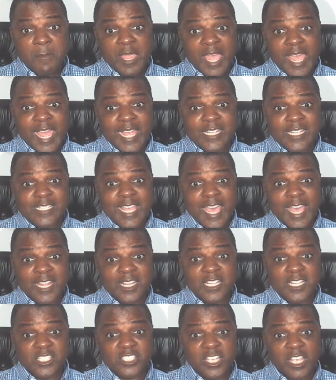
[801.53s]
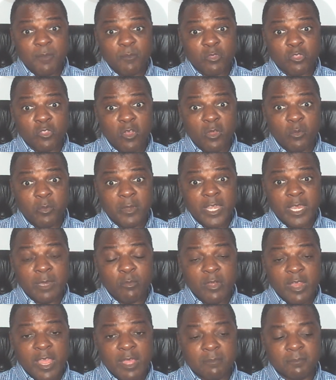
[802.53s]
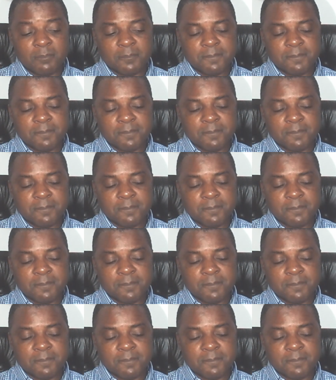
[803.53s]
I had the same thought with Abraham.